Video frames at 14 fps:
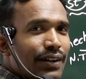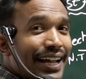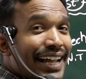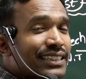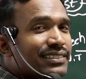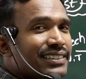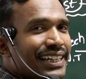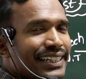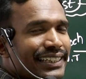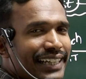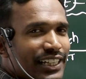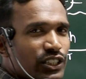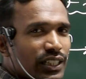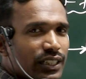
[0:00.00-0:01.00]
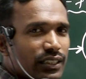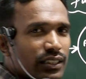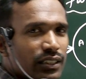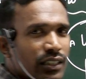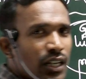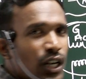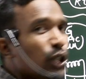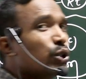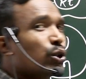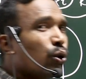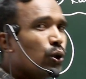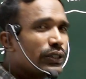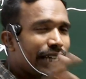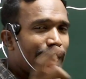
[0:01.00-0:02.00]
excitation.
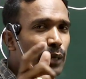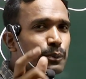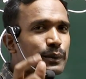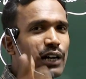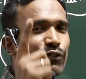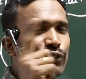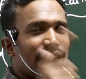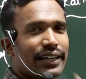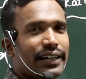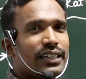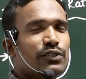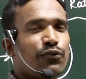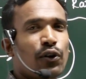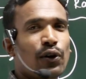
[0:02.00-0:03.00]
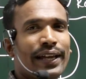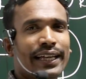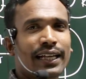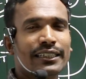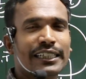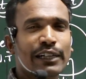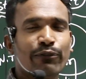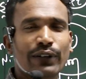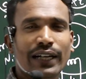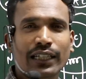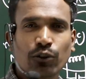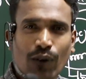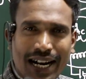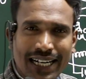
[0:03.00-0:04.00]
Two types of currents flowing in
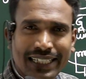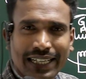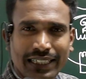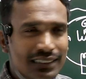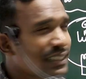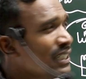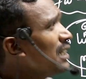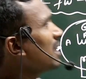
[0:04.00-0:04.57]
different windings.